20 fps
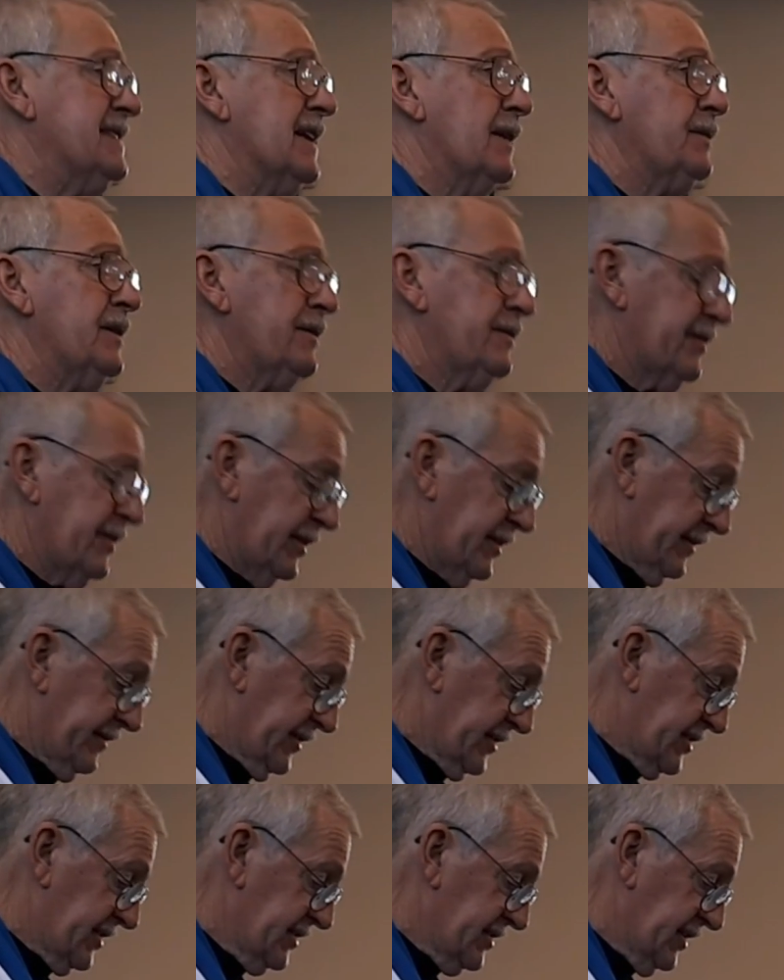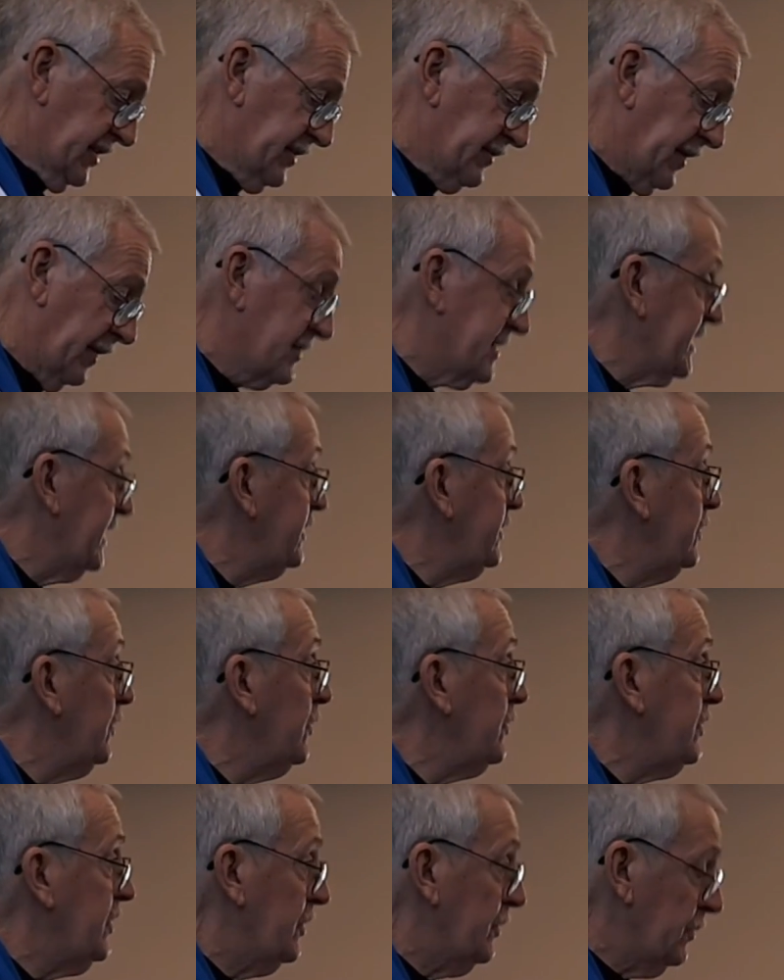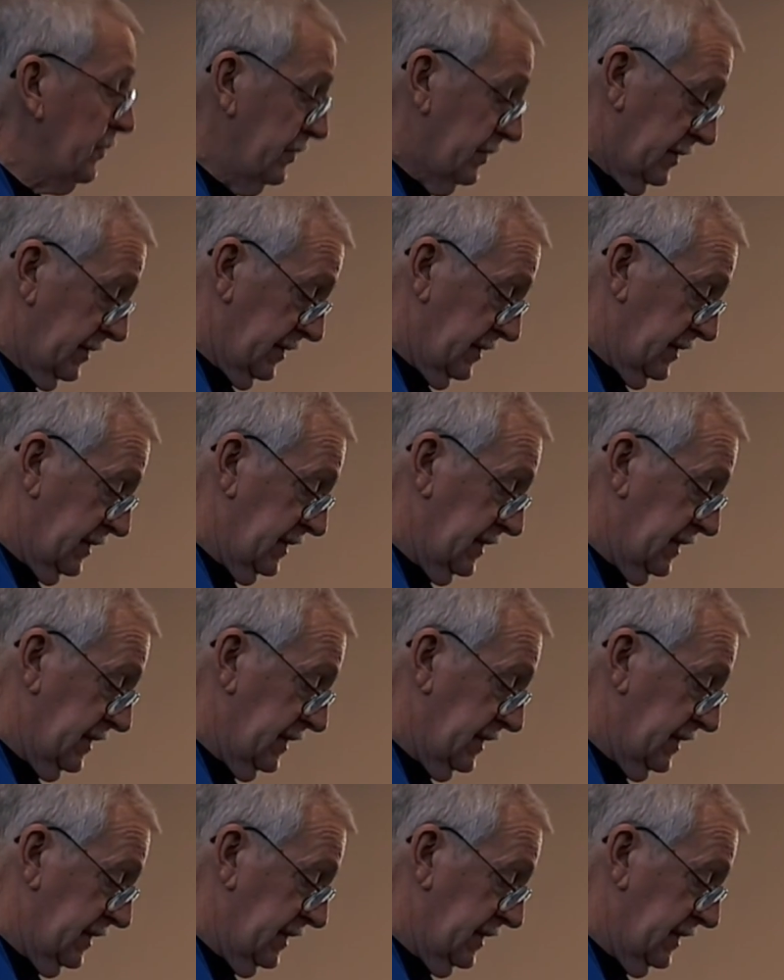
down in front of us and turned around and said, "You're new."